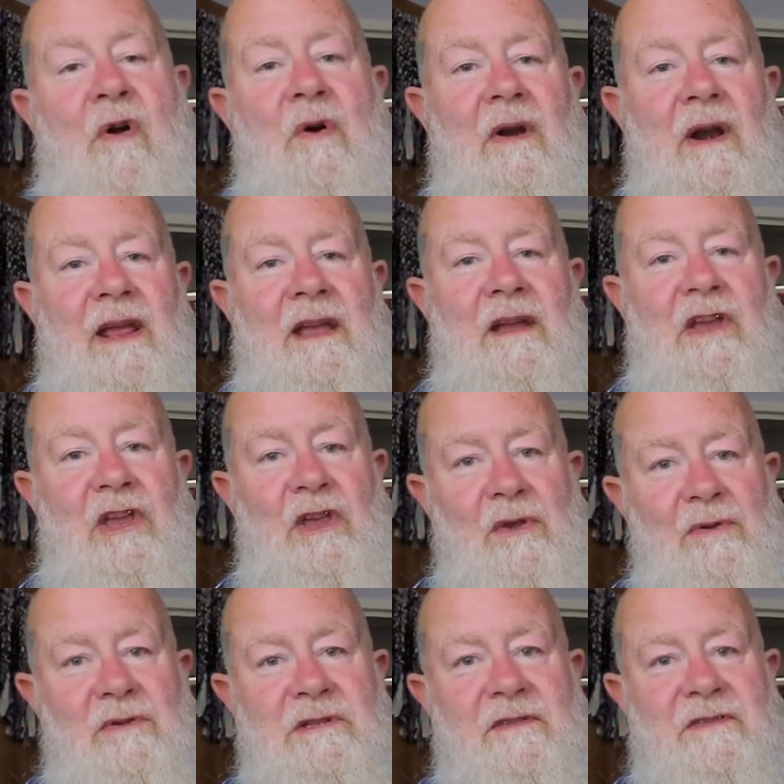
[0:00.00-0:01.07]
wrongly
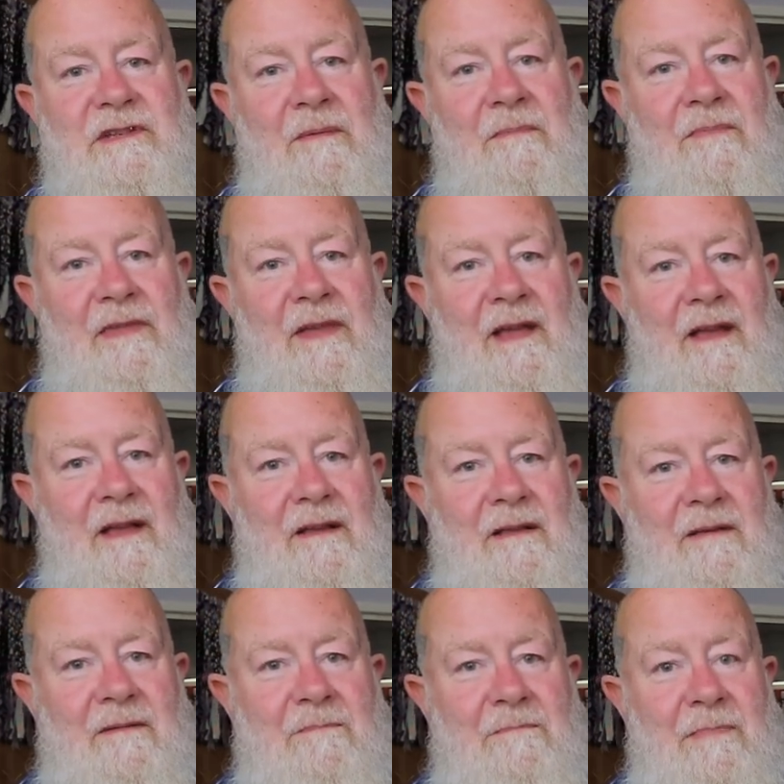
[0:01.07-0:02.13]
accused of something,
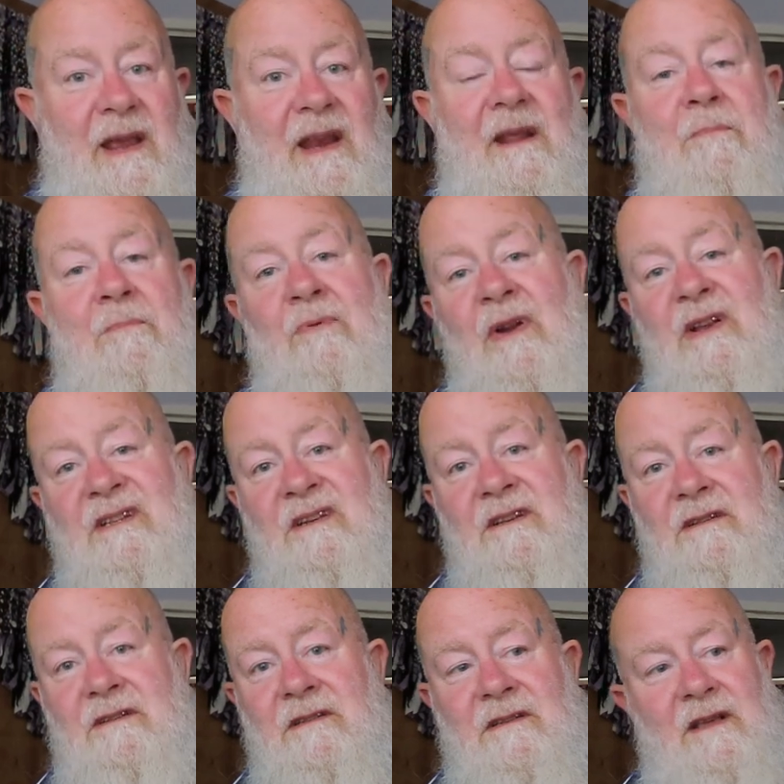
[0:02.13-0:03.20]
being
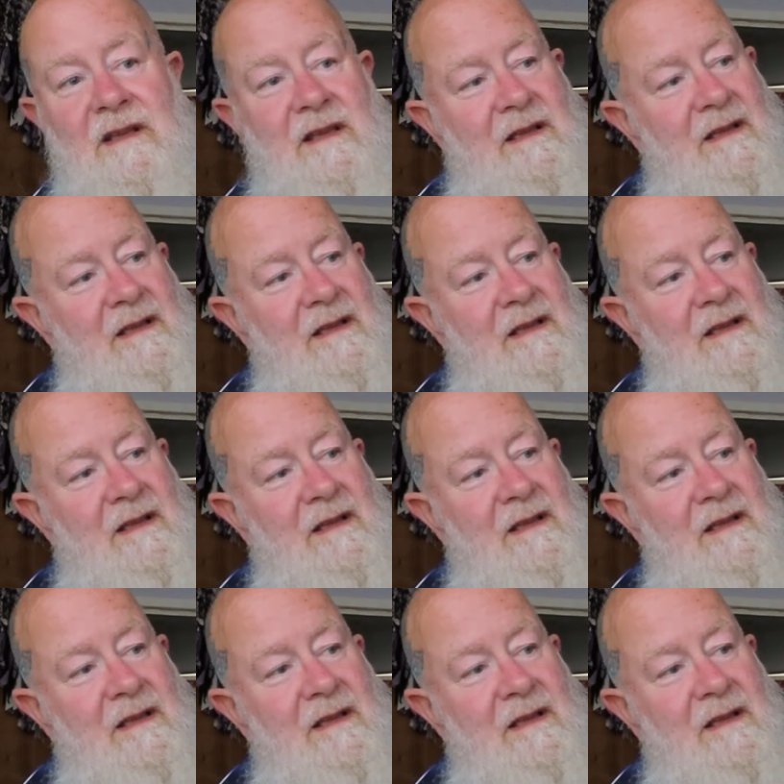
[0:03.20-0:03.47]
imprisoned,